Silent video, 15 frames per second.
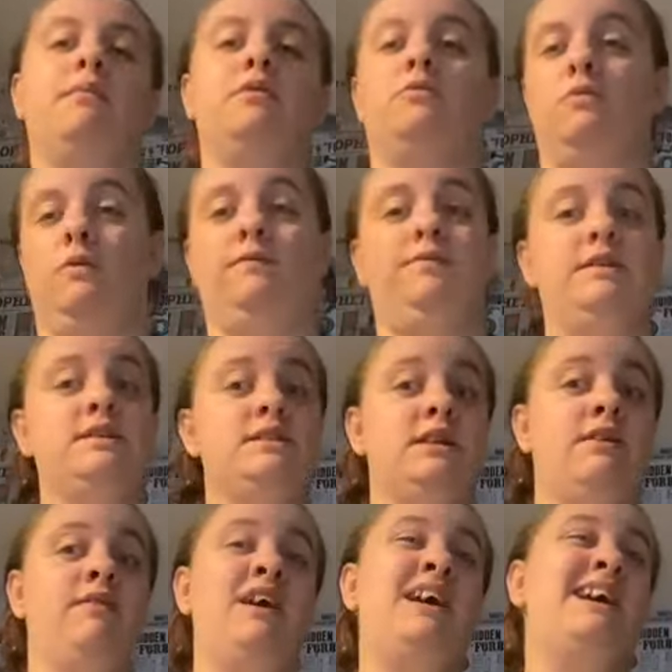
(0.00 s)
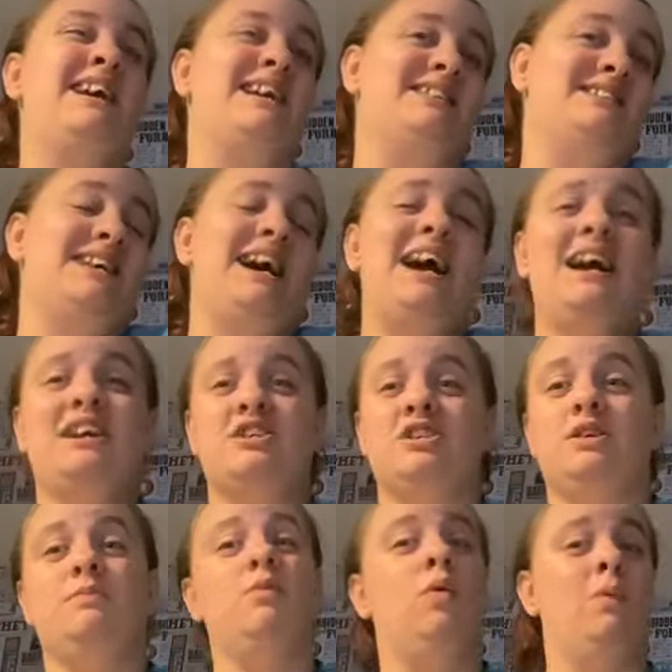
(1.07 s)
and all of this stuff is
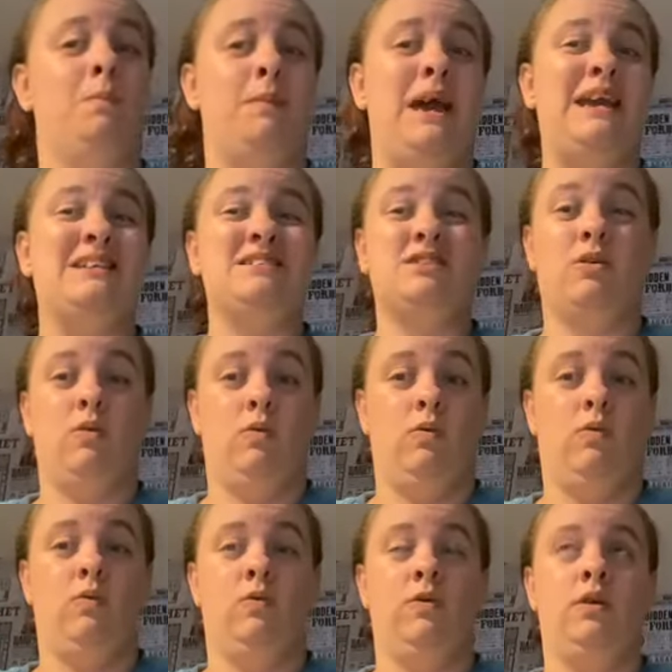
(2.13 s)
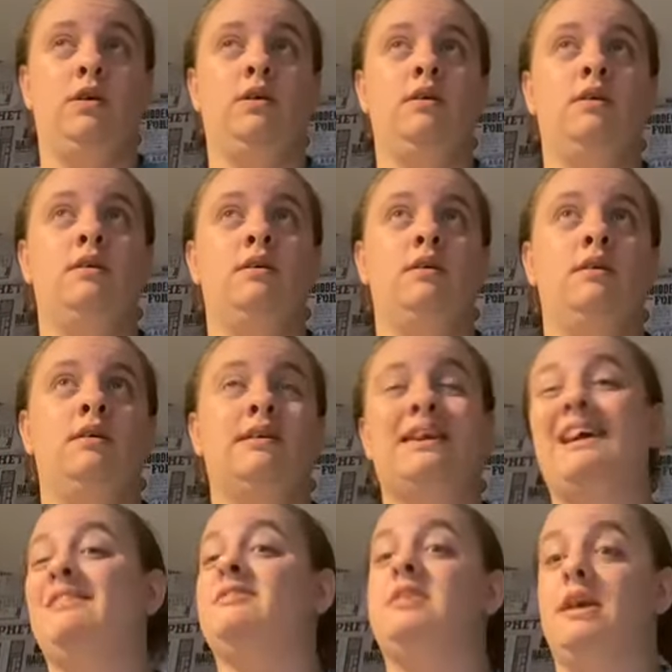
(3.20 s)
actually more based on
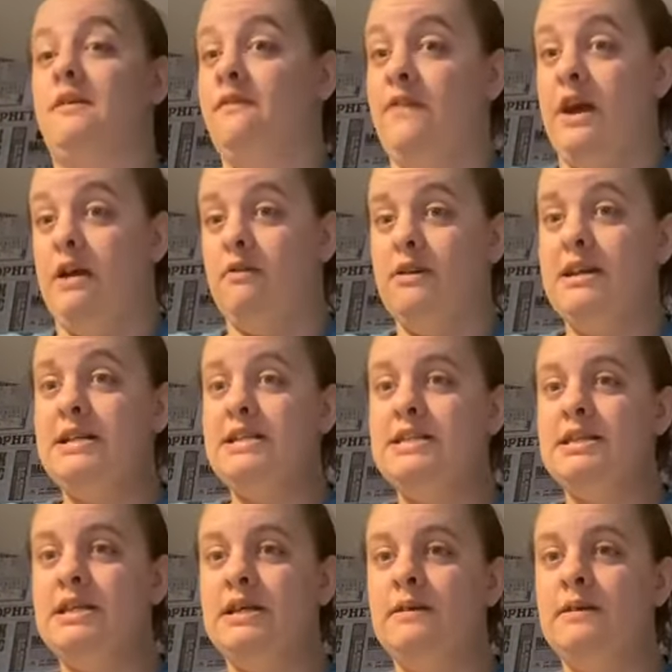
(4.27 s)
Celtic fairies.